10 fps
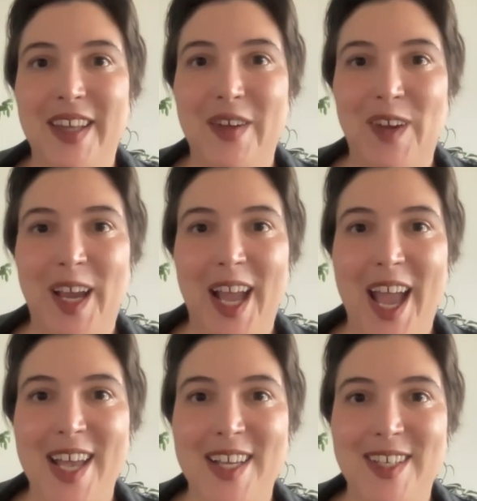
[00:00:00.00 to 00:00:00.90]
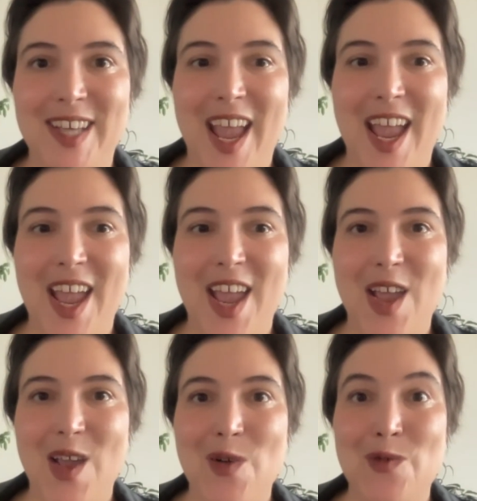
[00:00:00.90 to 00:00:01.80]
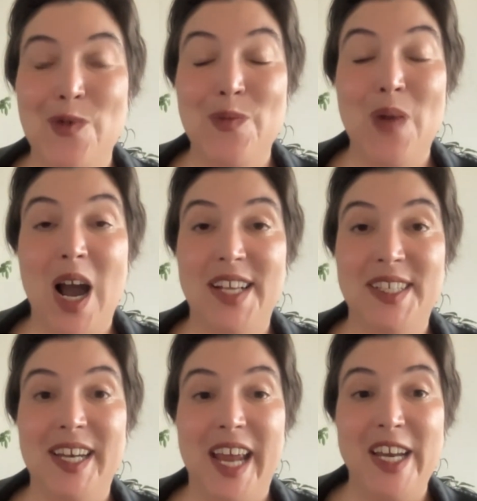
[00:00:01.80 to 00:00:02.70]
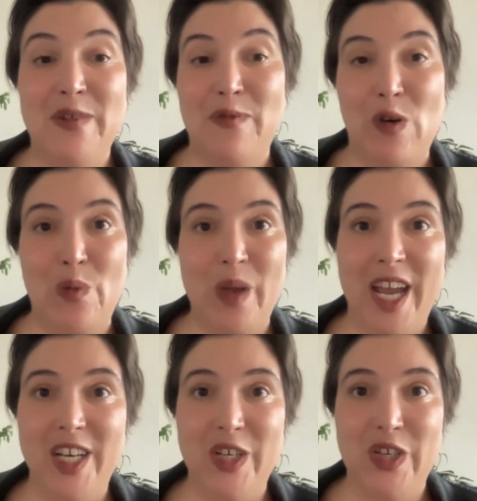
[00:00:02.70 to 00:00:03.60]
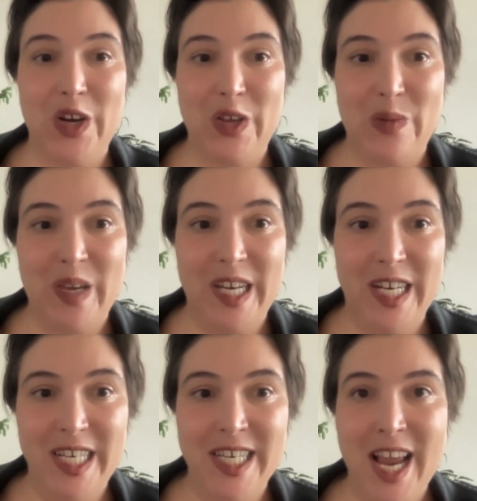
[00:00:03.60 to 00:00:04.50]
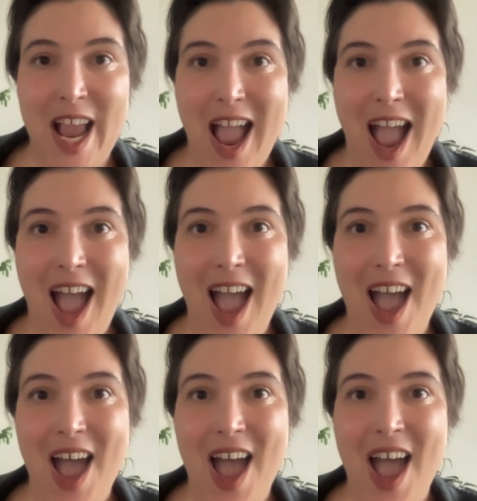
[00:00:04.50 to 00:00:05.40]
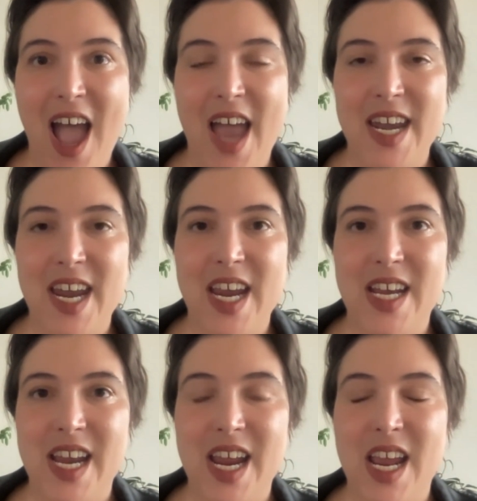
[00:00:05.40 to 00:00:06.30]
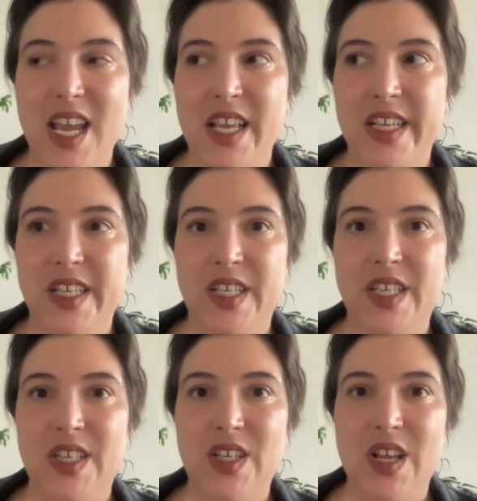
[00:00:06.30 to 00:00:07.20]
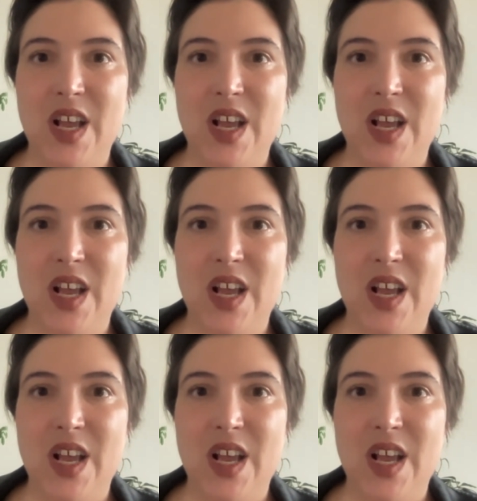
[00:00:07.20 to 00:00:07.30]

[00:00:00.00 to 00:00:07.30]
Africa has it's an 84-page document, and it is